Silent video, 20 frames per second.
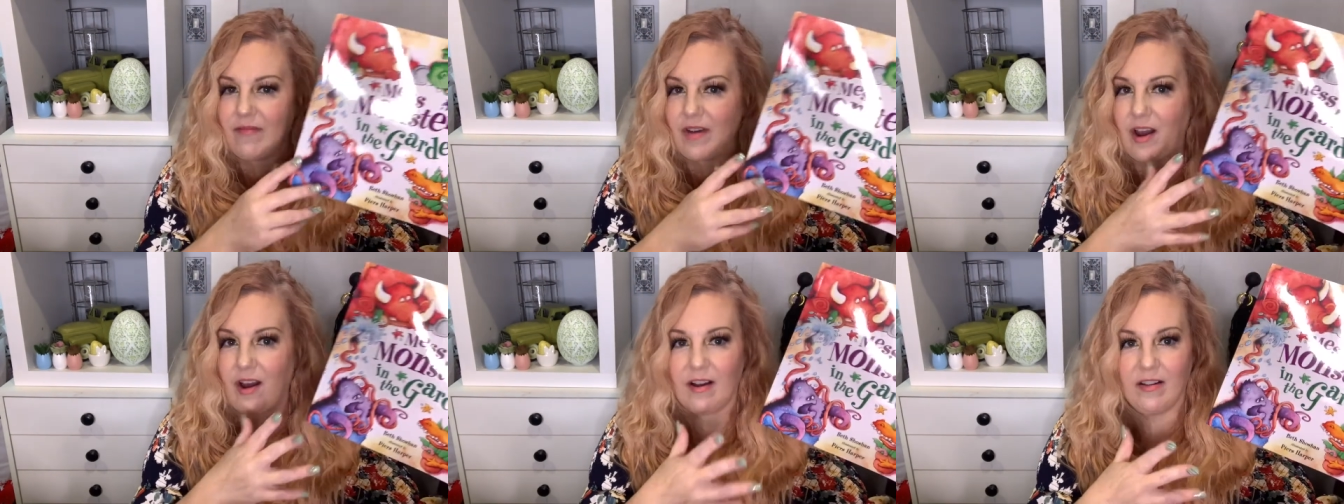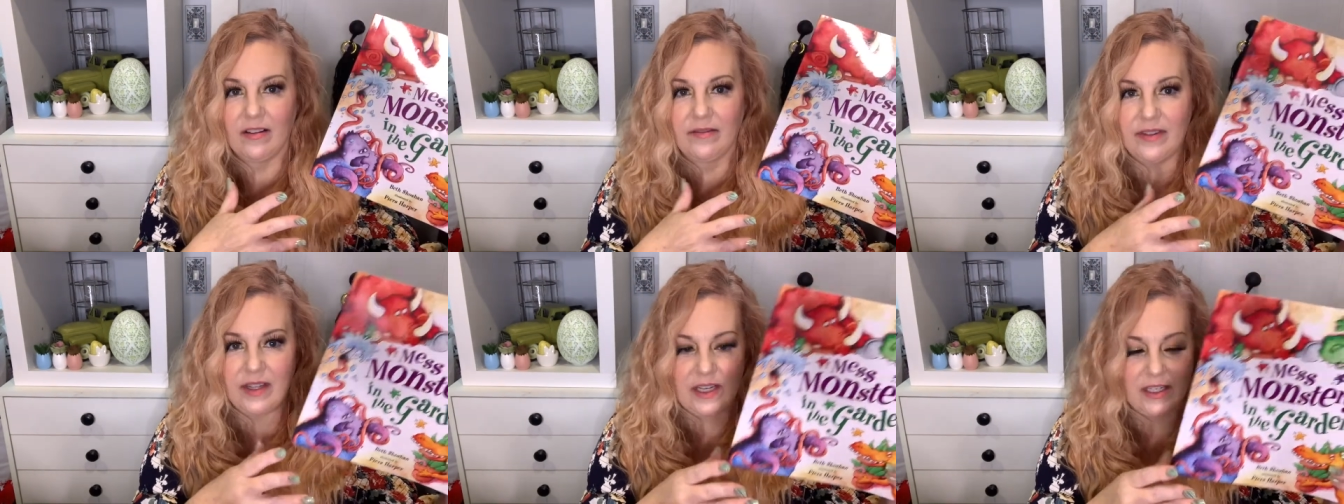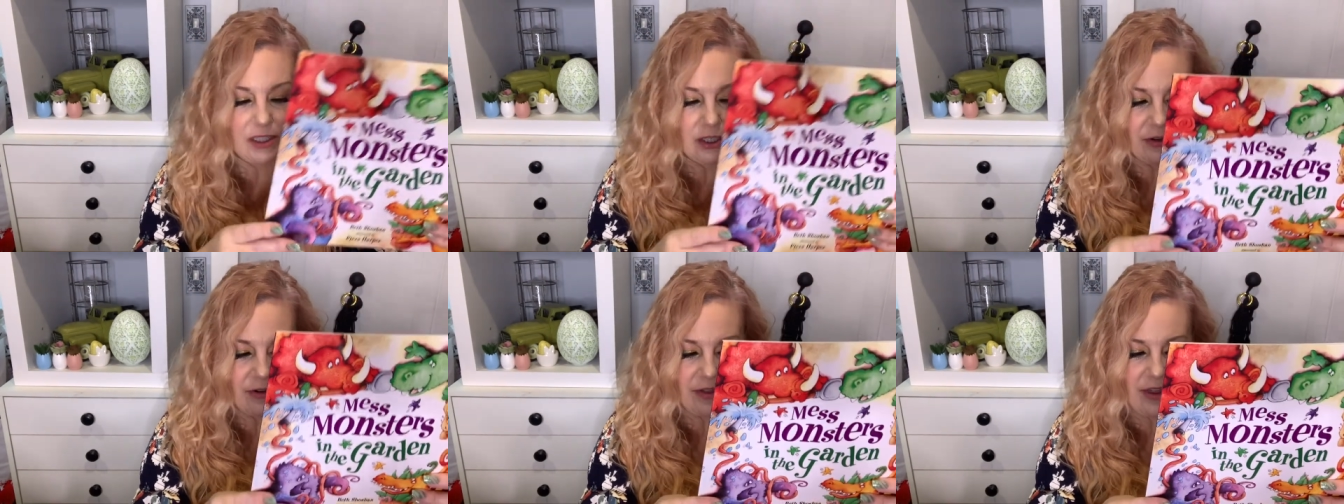All of these
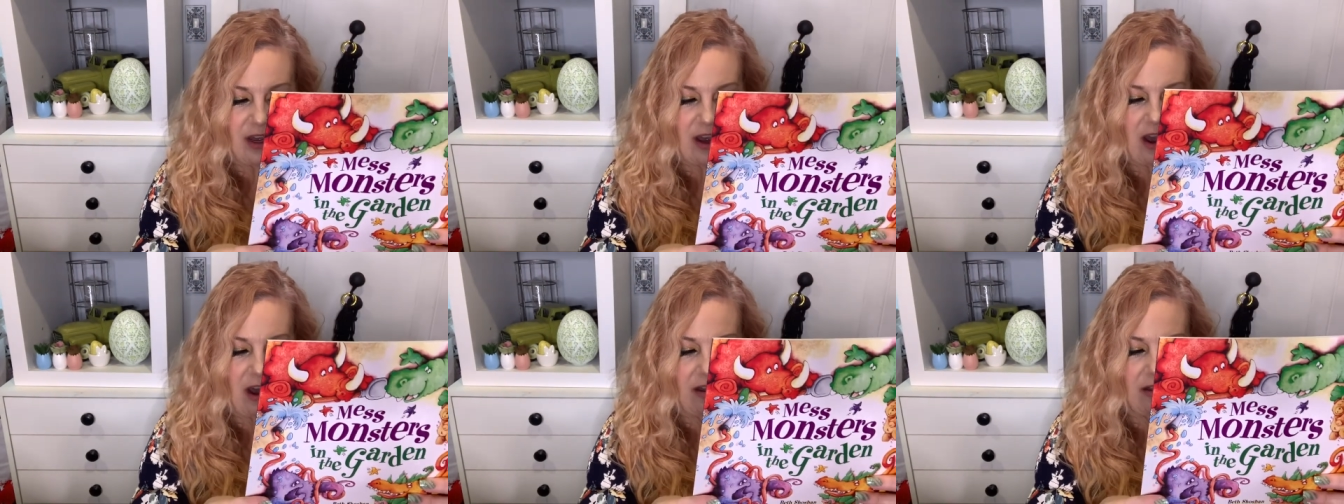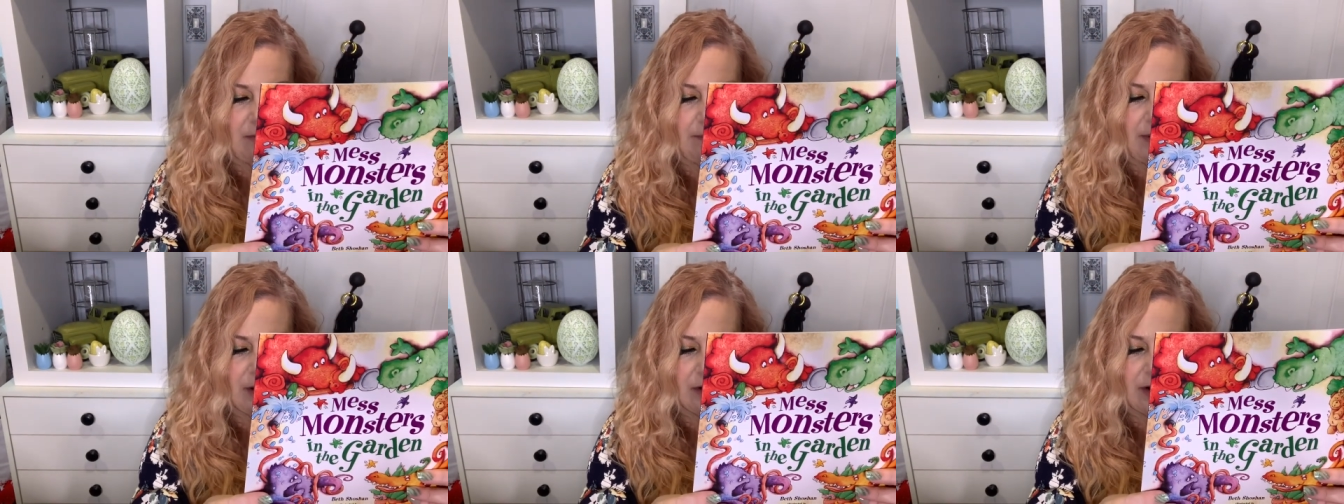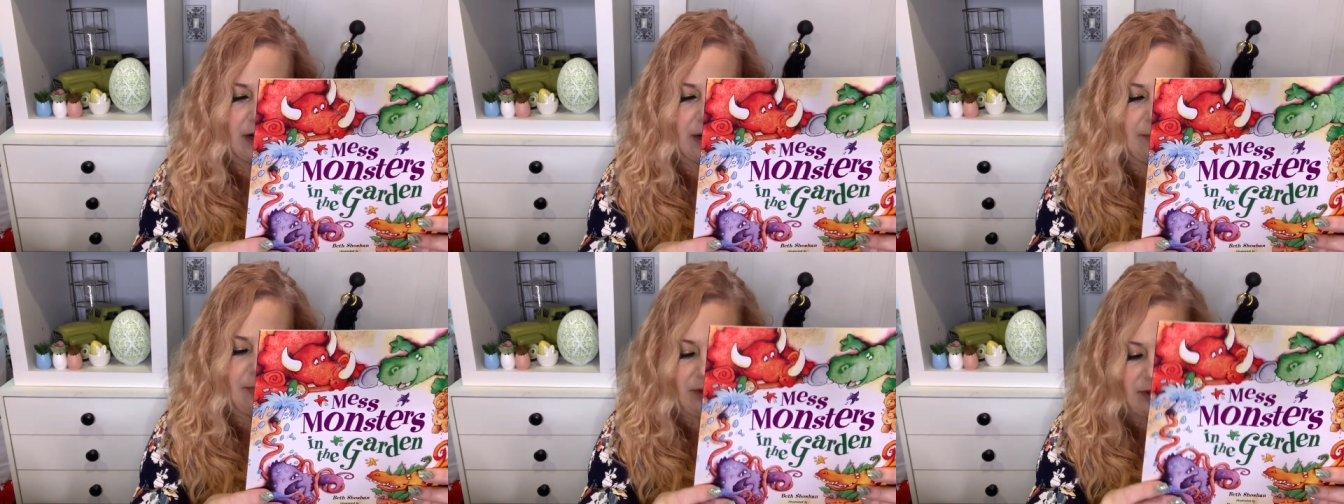are the
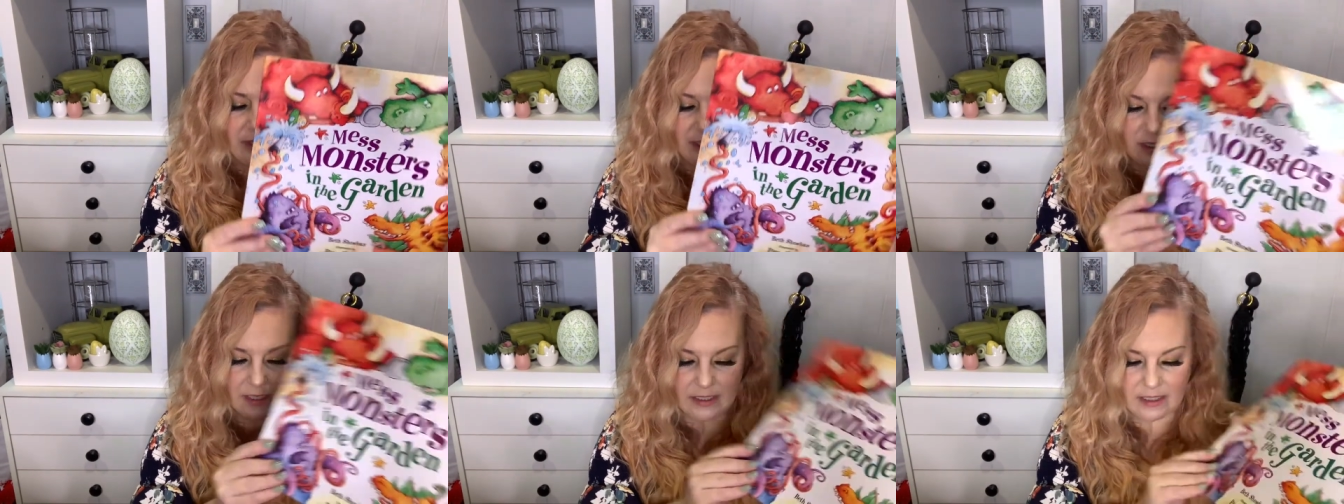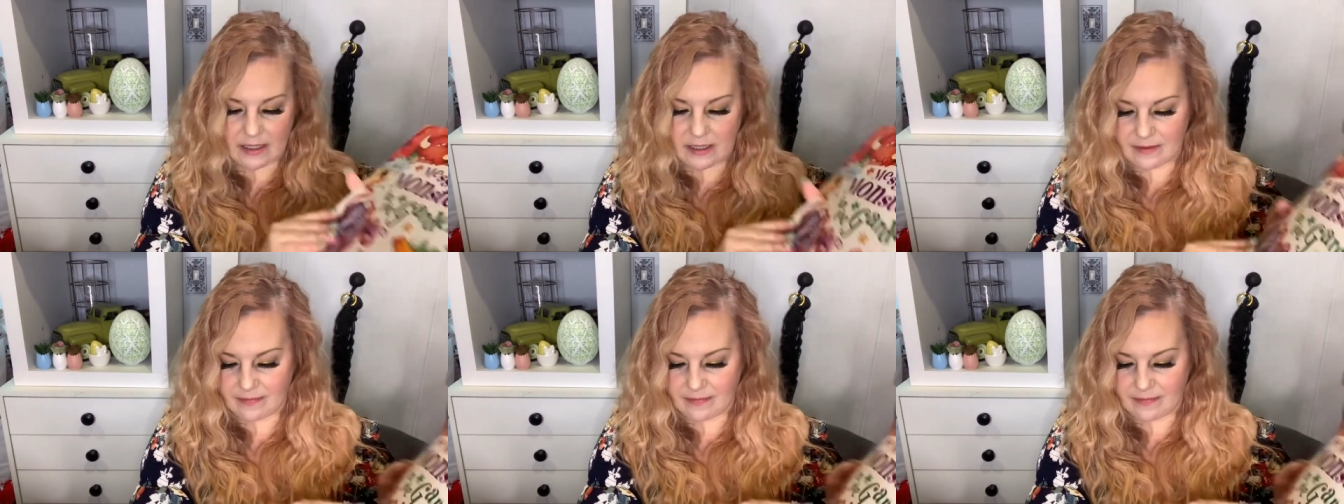Albury books.